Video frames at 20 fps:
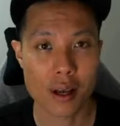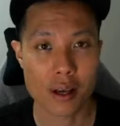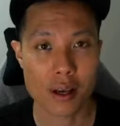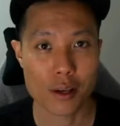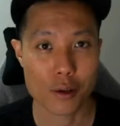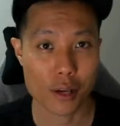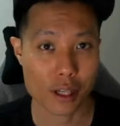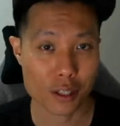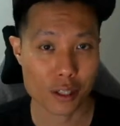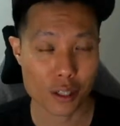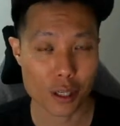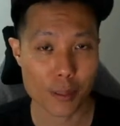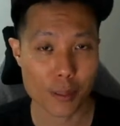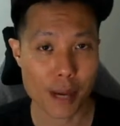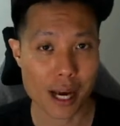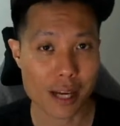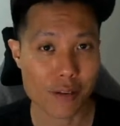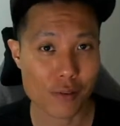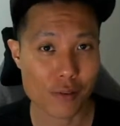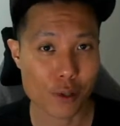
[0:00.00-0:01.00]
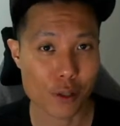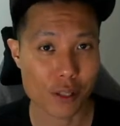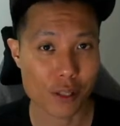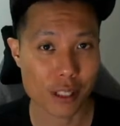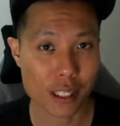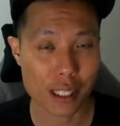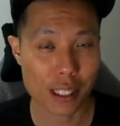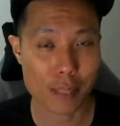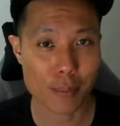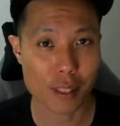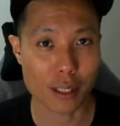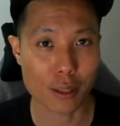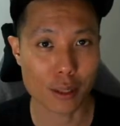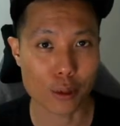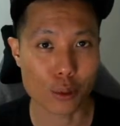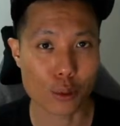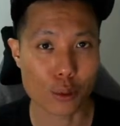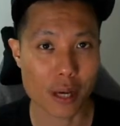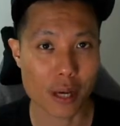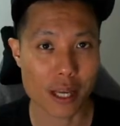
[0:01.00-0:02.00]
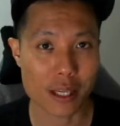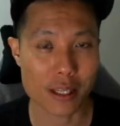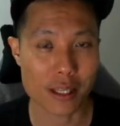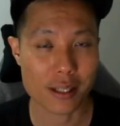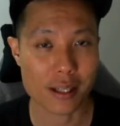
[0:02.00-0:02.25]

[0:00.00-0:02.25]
You can check out my other video in the link below where I did